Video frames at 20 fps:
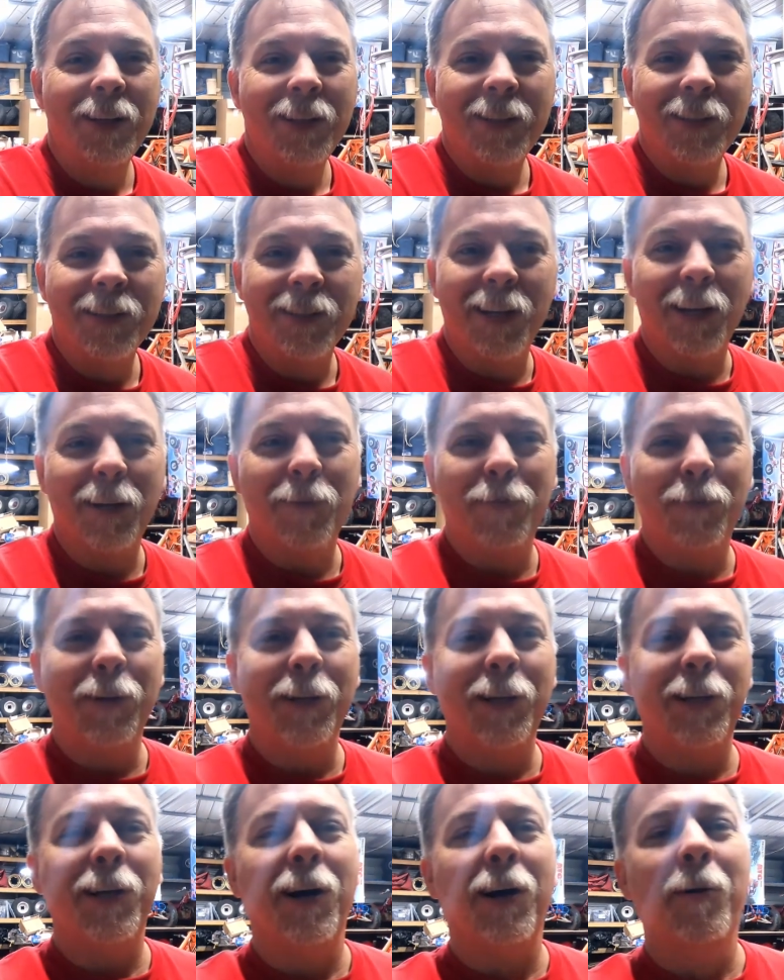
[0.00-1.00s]
that's got a
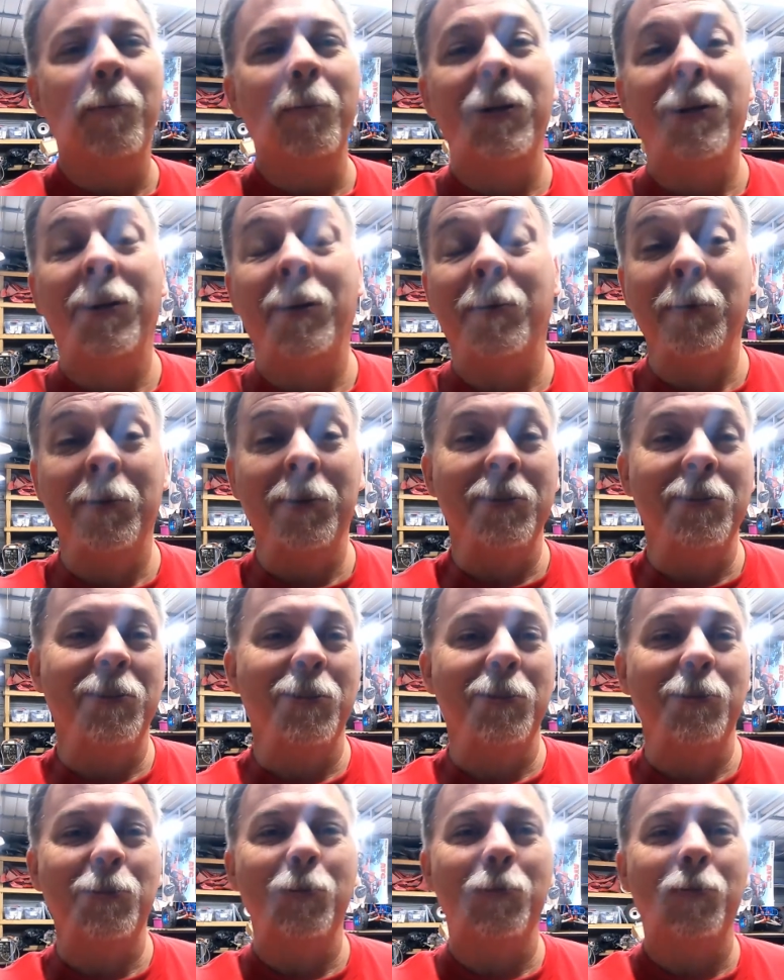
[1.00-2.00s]
funny comment, I'm going to
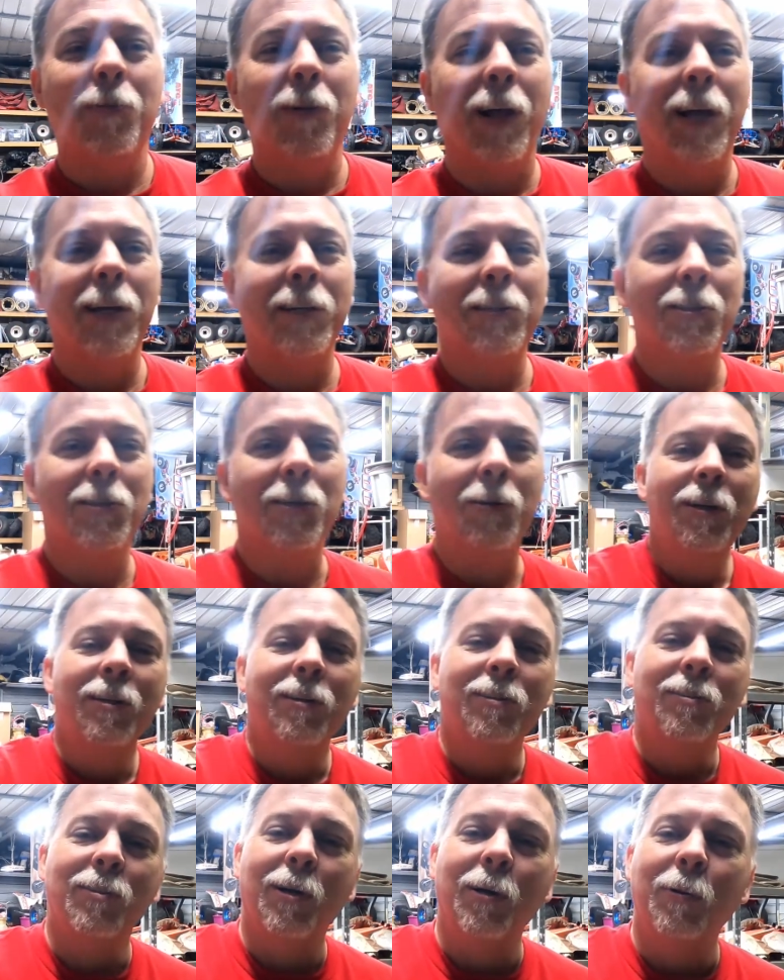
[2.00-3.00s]
send you a flag too.
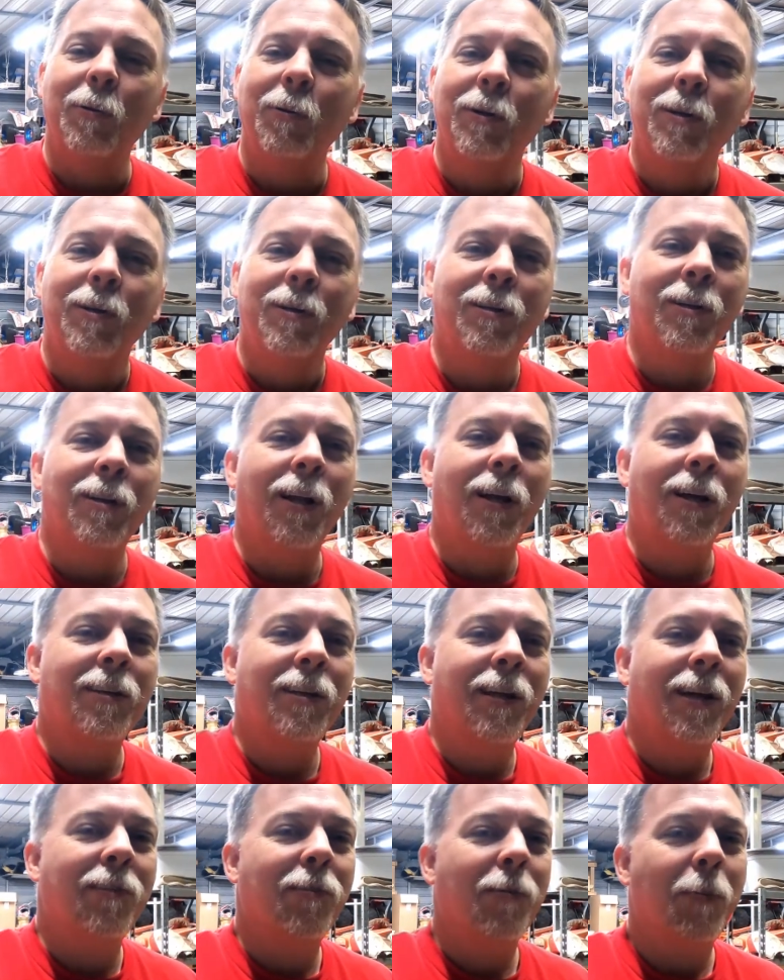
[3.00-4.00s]
So good luck
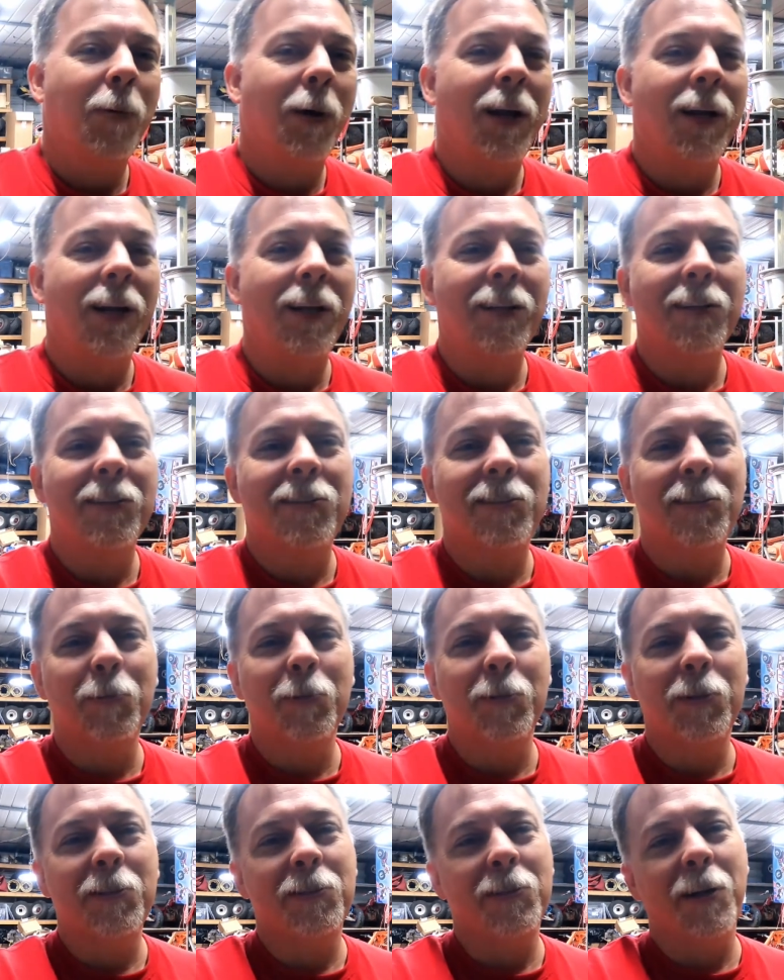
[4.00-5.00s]
to everybody. Let's see
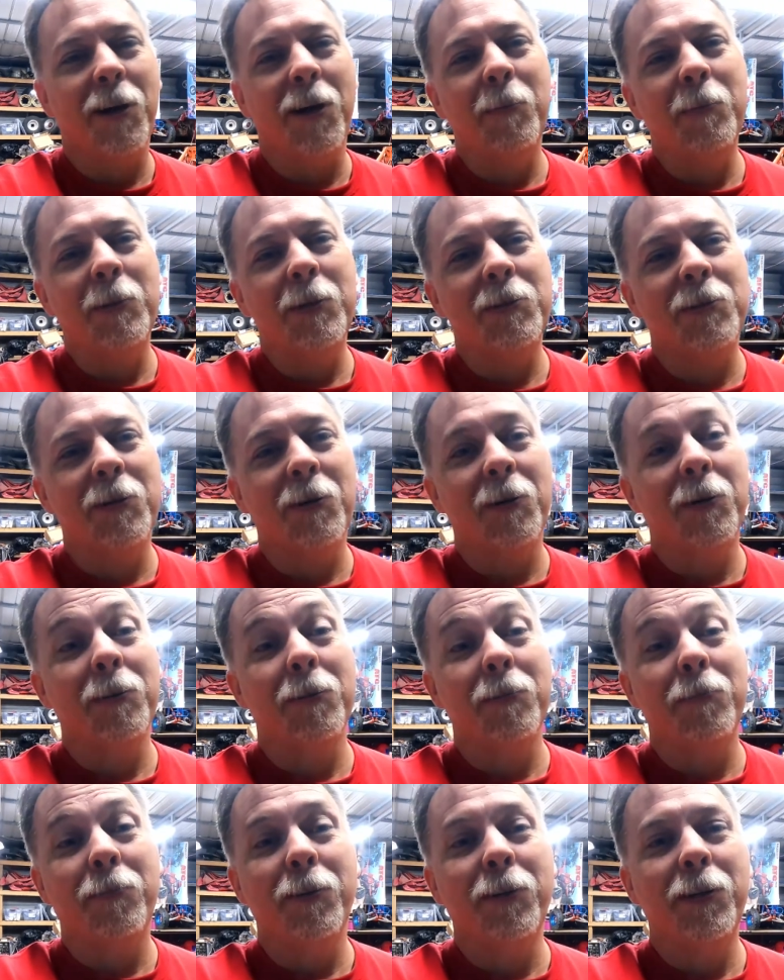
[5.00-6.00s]
what these comments are.
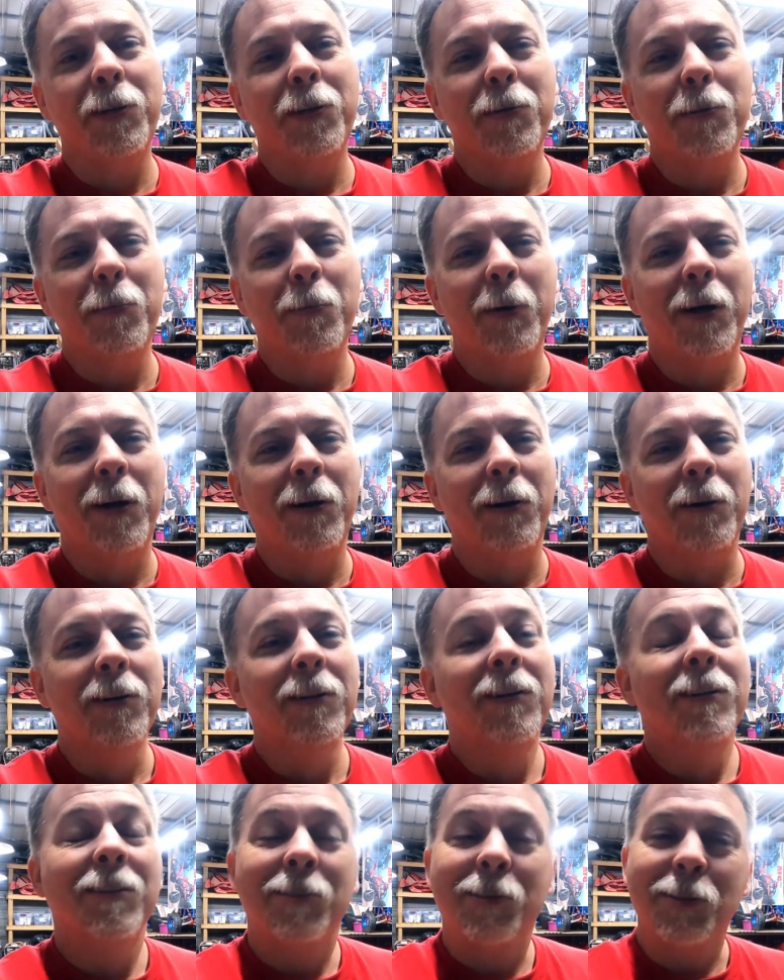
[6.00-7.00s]
The funnier the better.
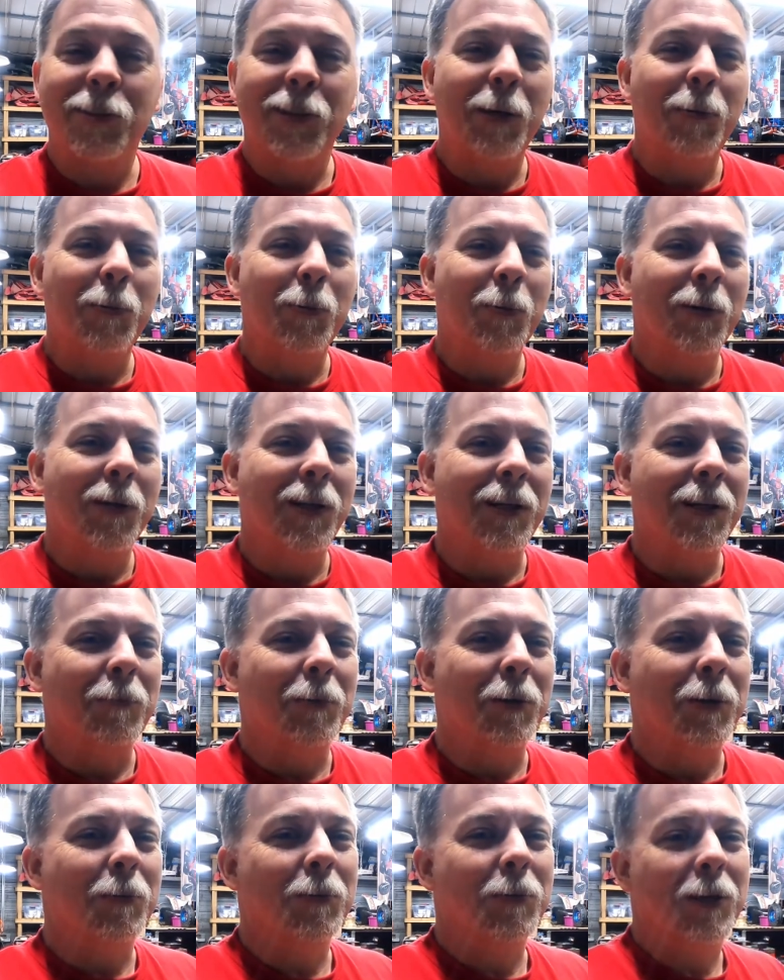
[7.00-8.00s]
Just keep them clean,
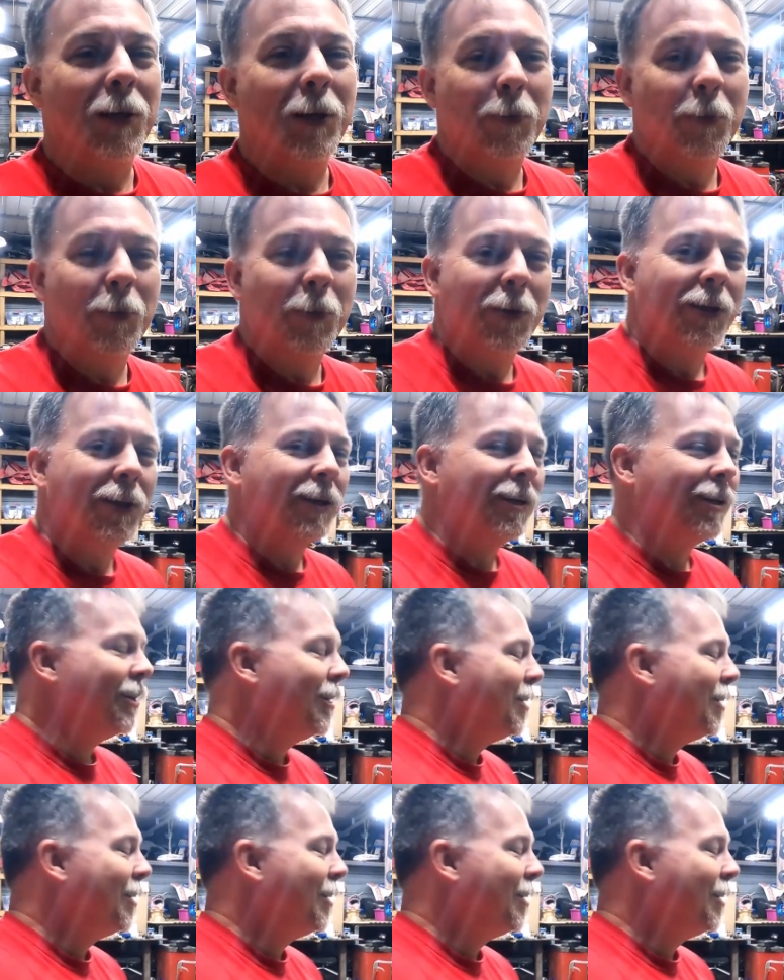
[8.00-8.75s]
people. Keep them clean.